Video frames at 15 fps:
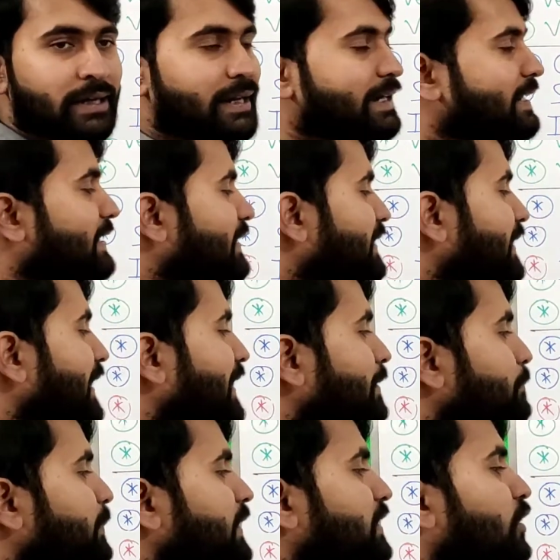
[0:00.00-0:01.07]
it
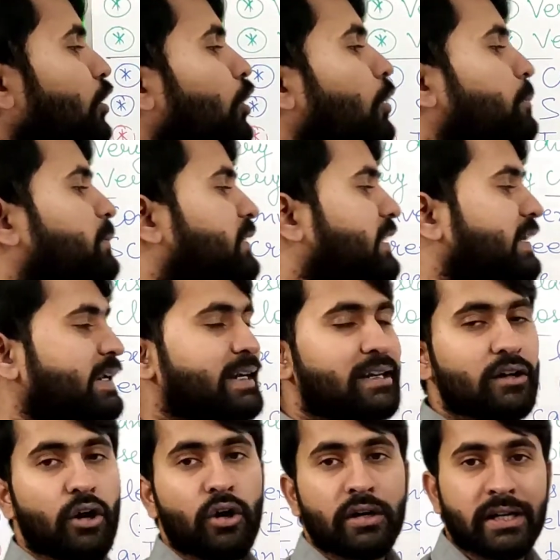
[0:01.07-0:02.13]
can be
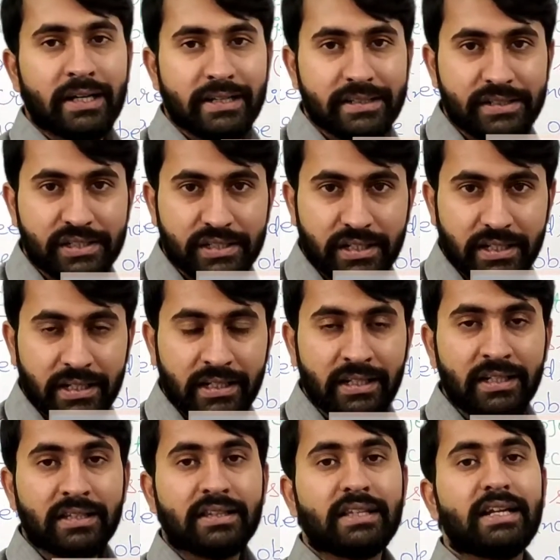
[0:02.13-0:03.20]
obtained on a
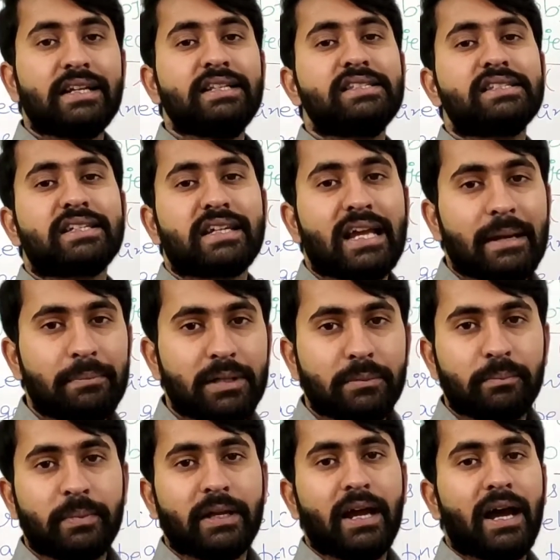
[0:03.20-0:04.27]
screen that is
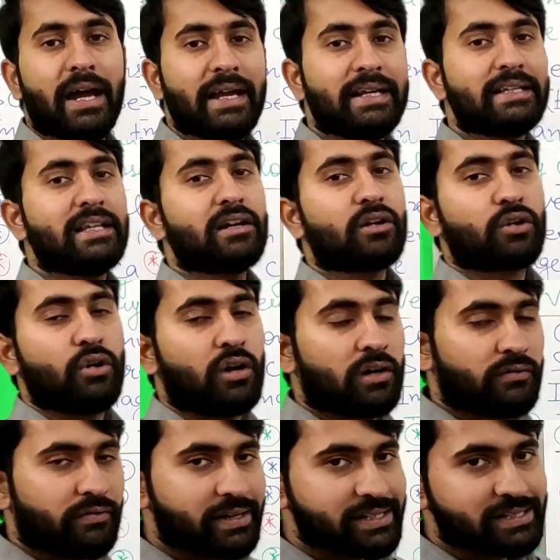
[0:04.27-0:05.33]
kept behind the
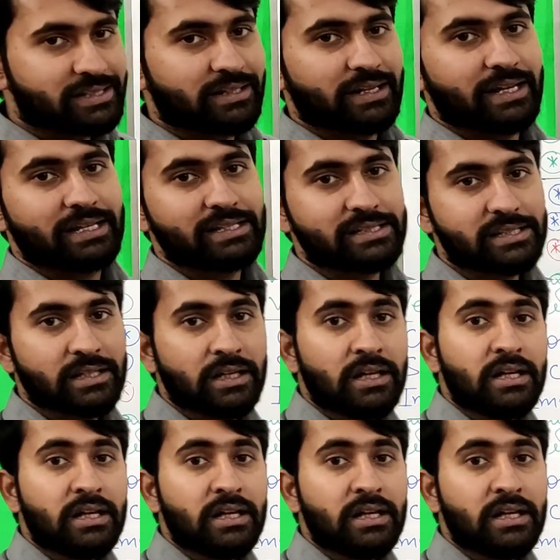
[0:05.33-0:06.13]
convex lens,